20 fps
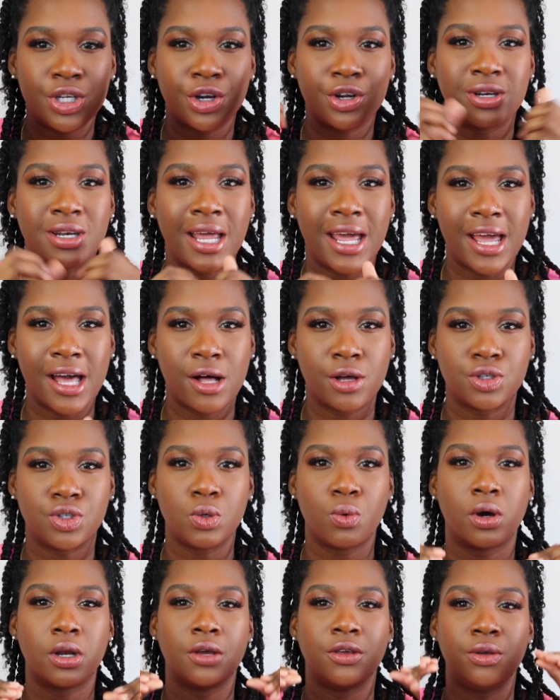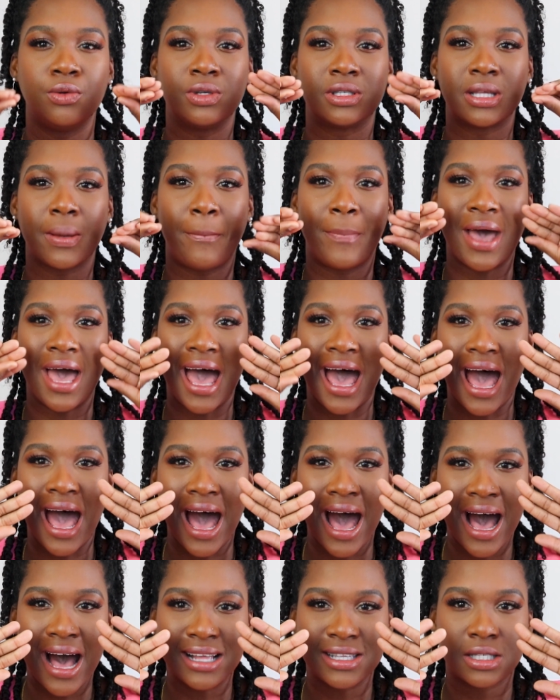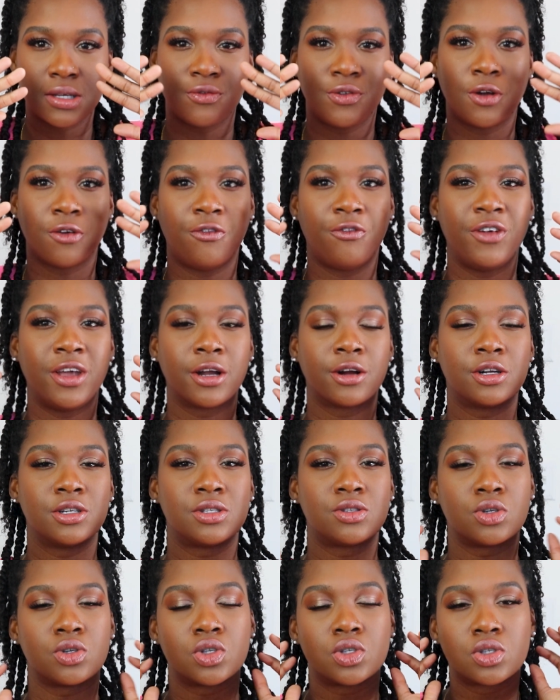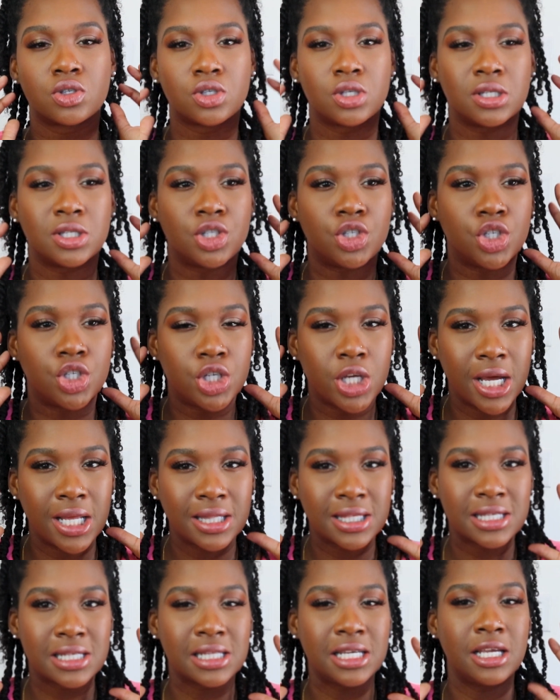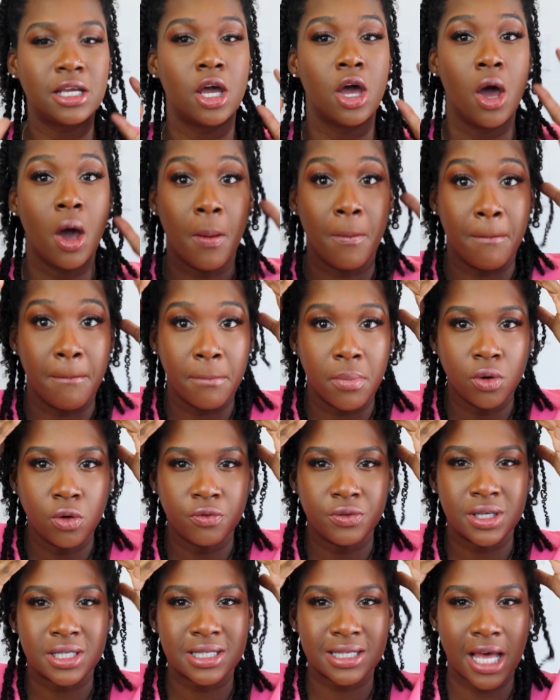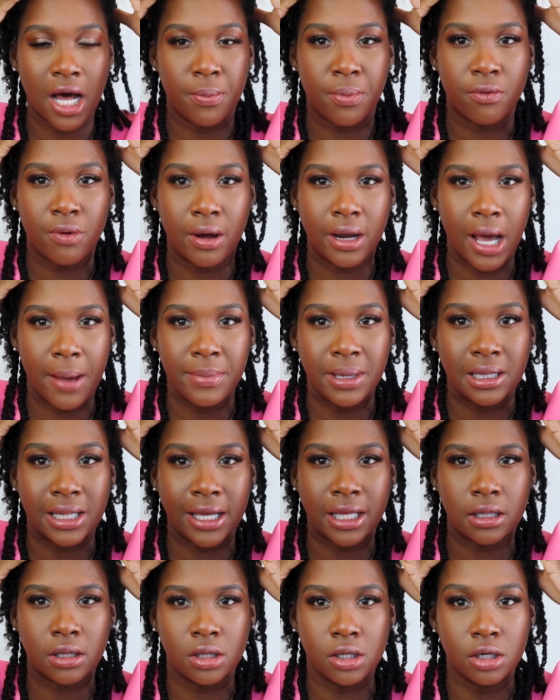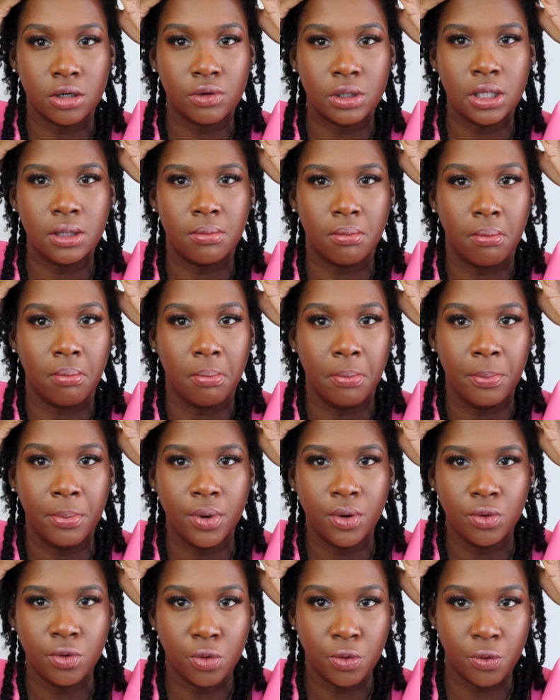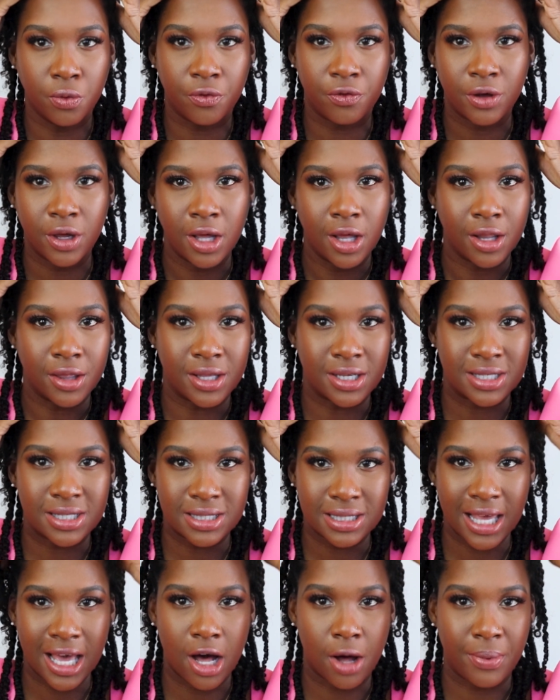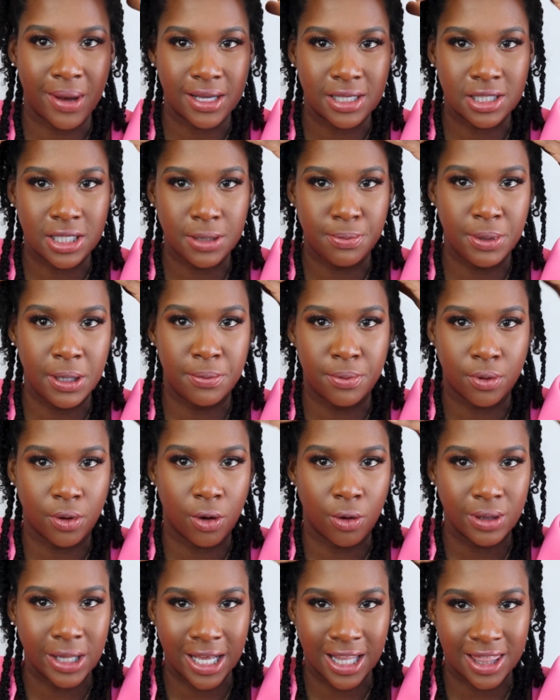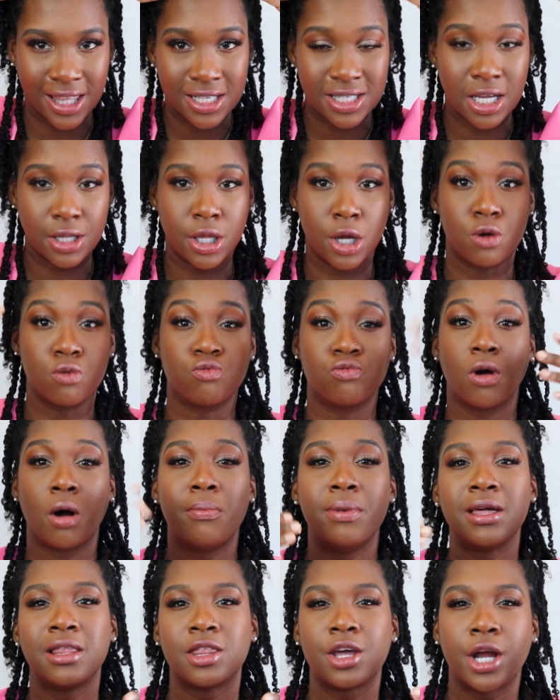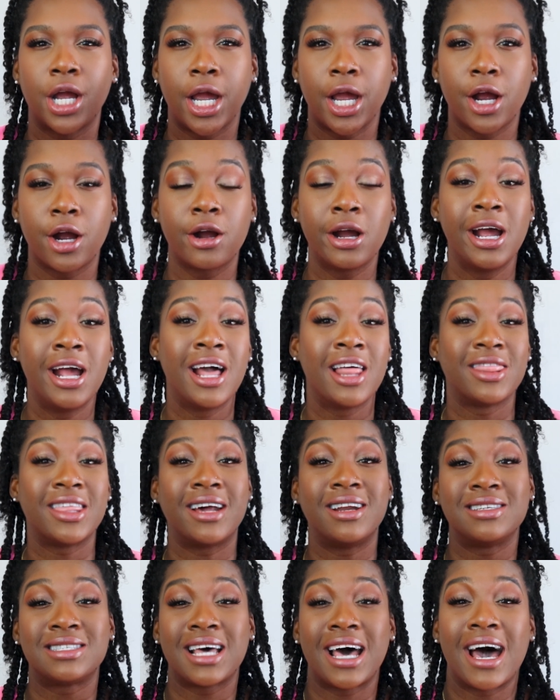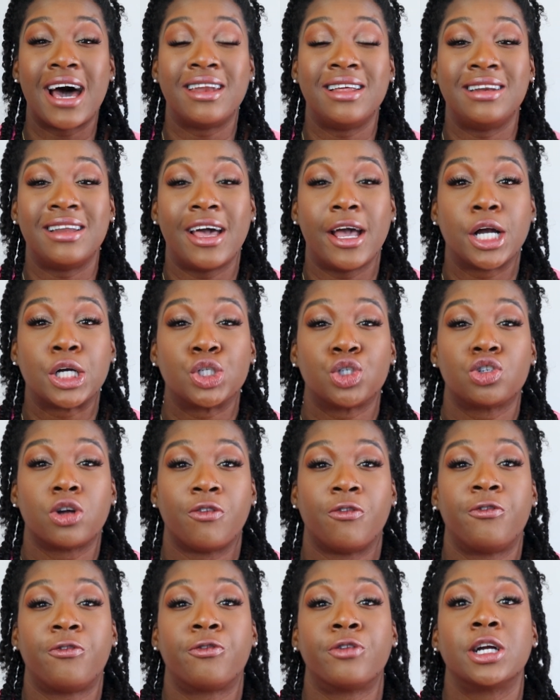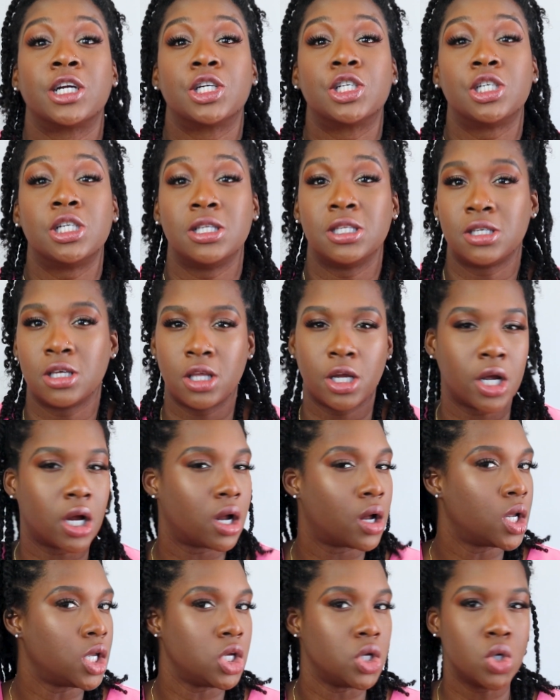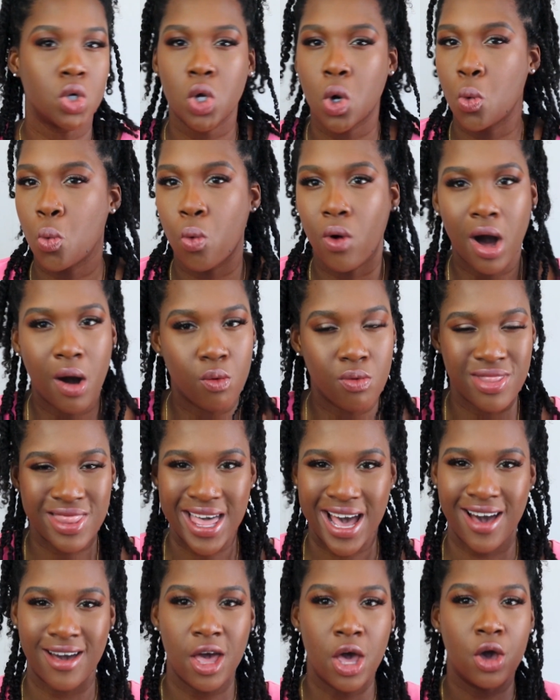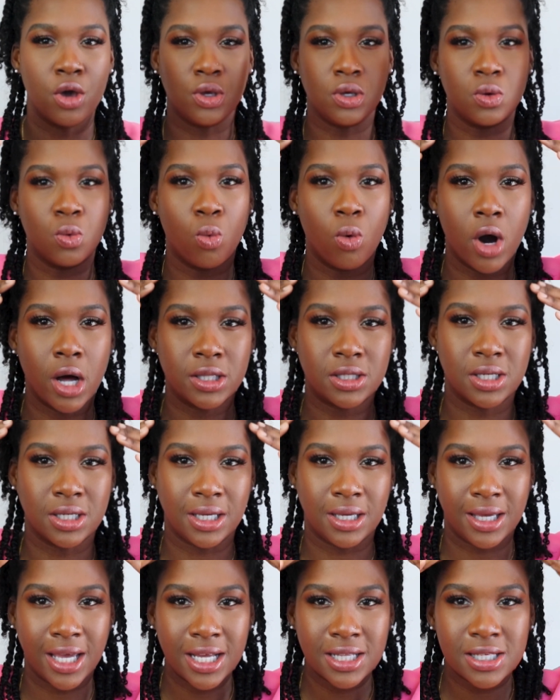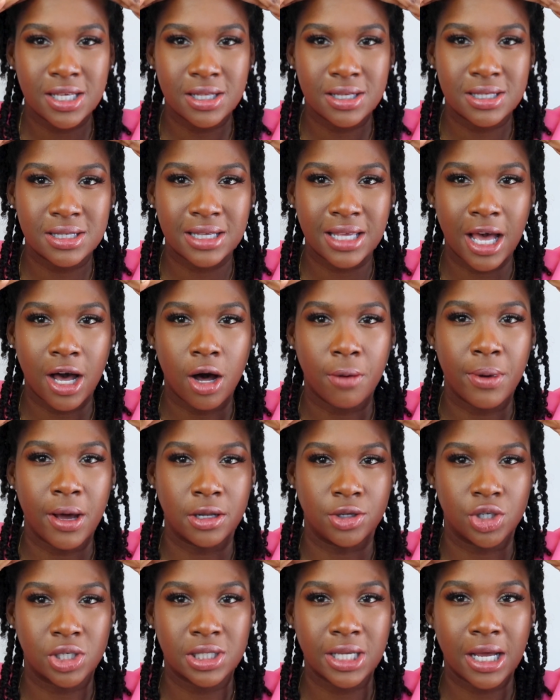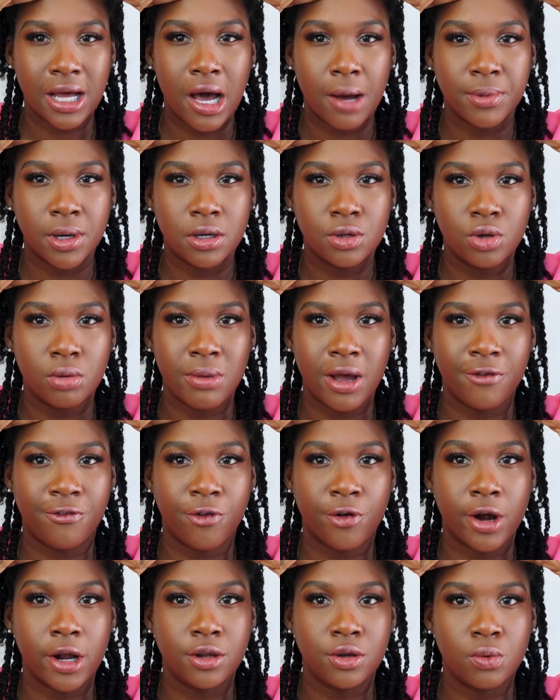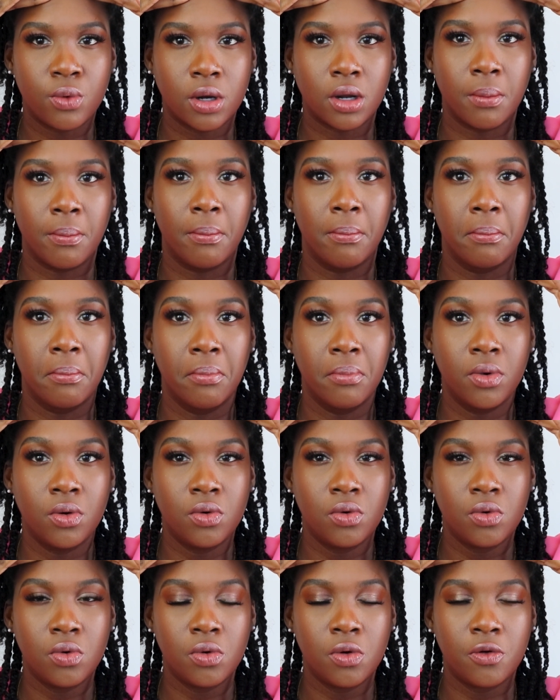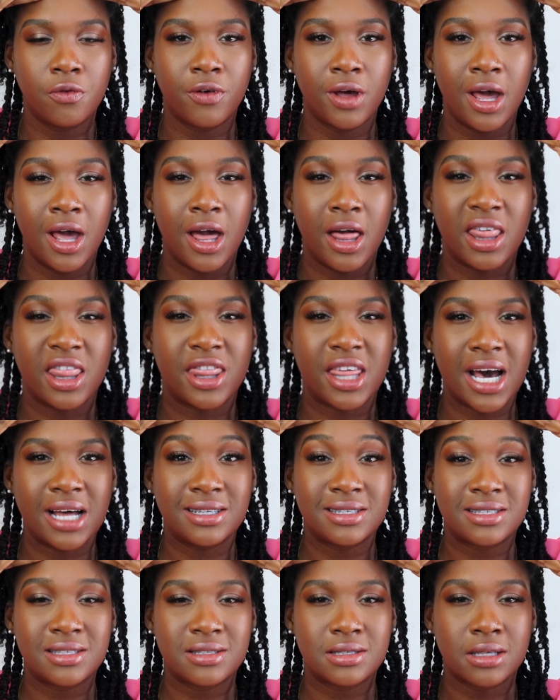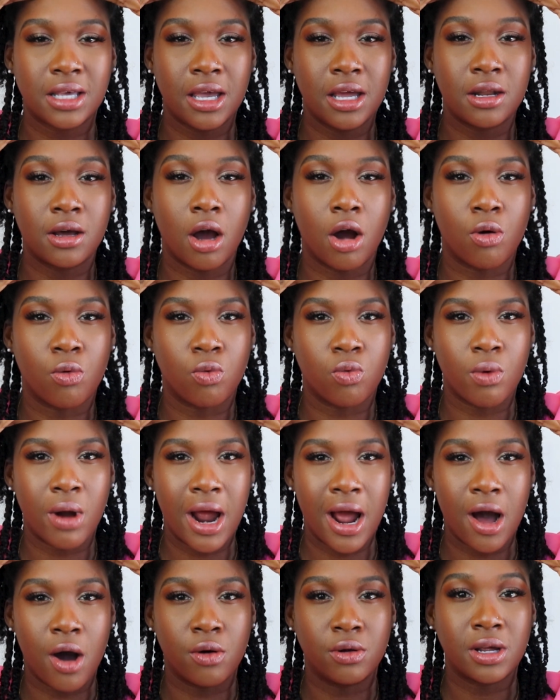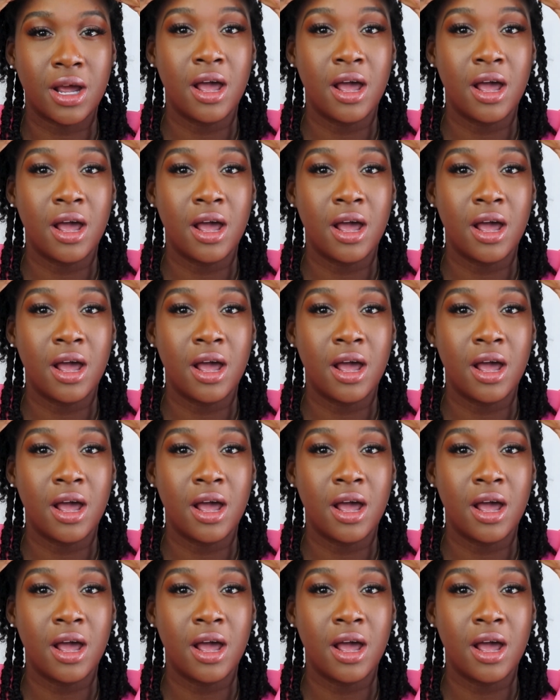your nails. You want to use the pads of your fingers to gently move the scalp around. I mean, like literally move the scalp. I see people go like this and they're rubbing their hair. That is adding extra friction to the hair. You don't want that. You want to get to the scalp, and just like I'm going to do my forehead, you want to move that skin around.